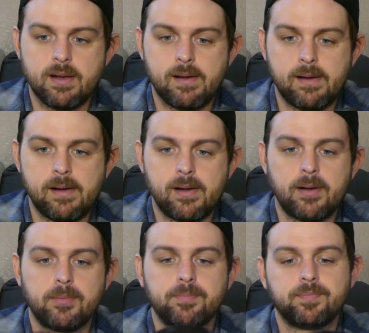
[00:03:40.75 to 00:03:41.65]

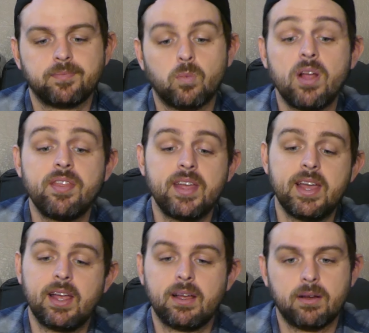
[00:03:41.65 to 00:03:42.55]
One
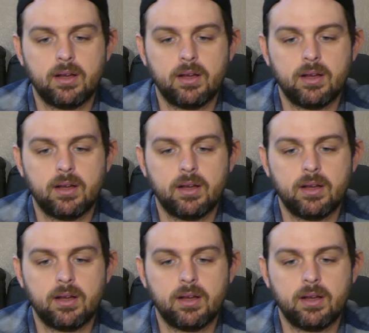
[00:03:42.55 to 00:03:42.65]
thing